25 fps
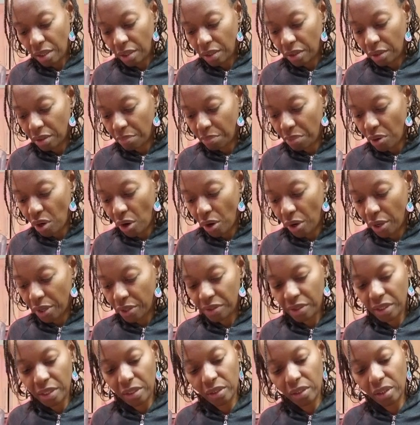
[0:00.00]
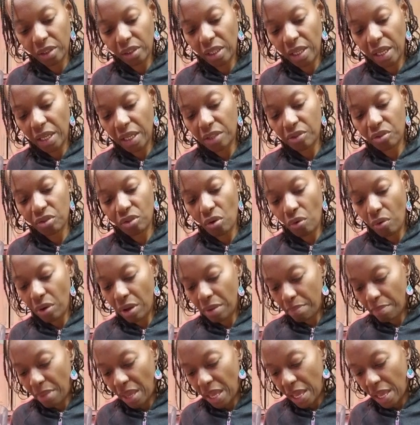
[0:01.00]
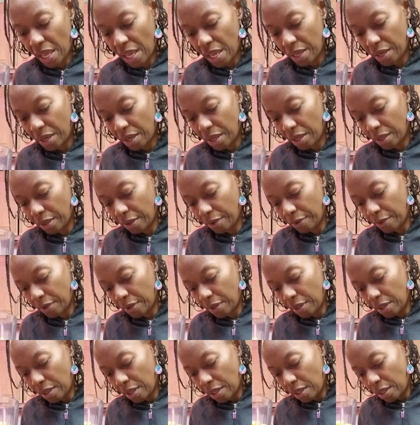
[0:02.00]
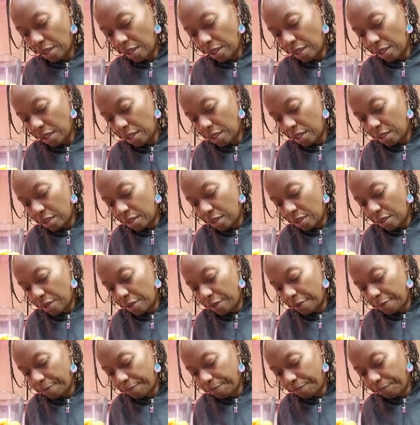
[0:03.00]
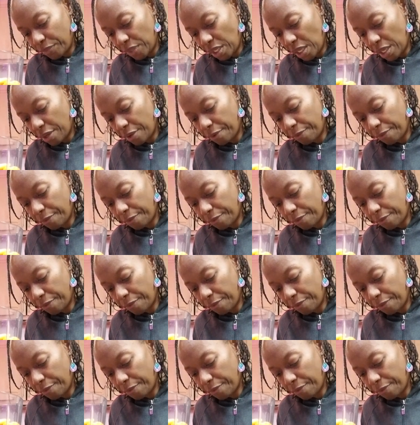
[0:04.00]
the part that looked like it's going bad. And yeah,